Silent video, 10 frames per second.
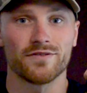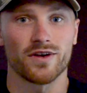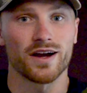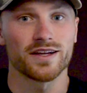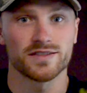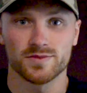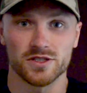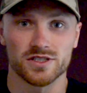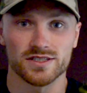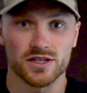variety of
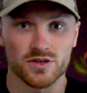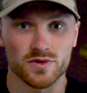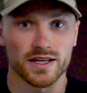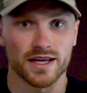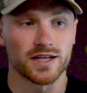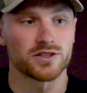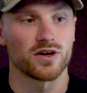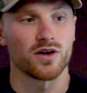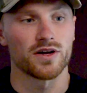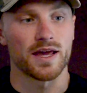species that you can catch
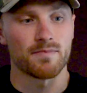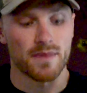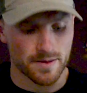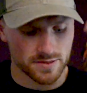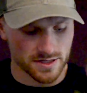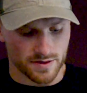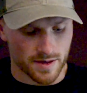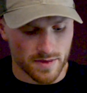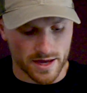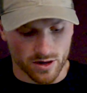on a MEPS. They
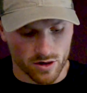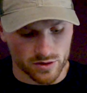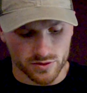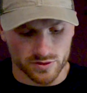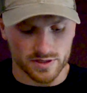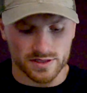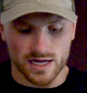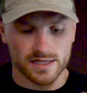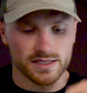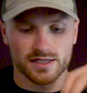make all sorts of
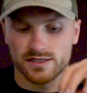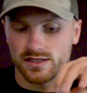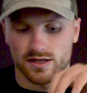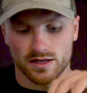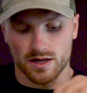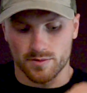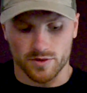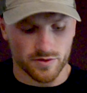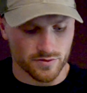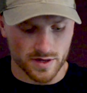sizes, a number
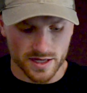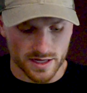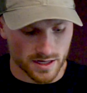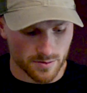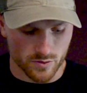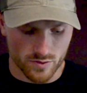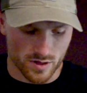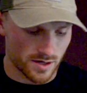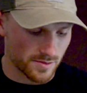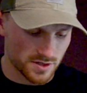3, number
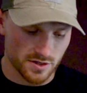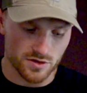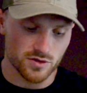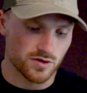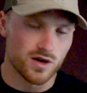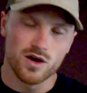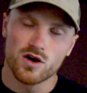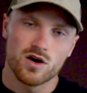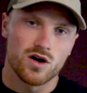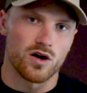1, number 2,
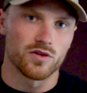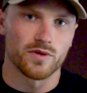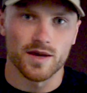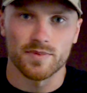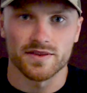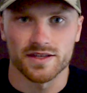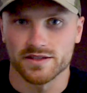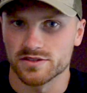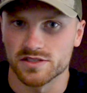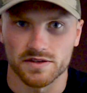all the way up. I think
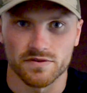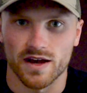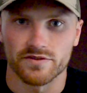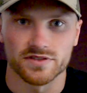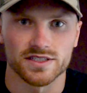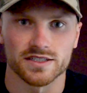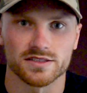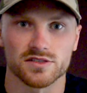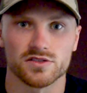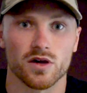there's like 5 and
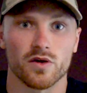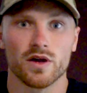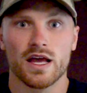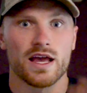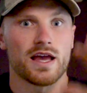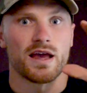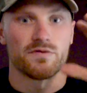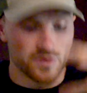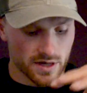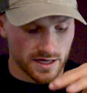6s. So if
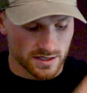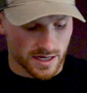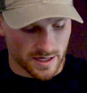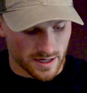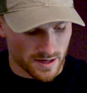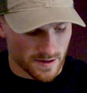you guys like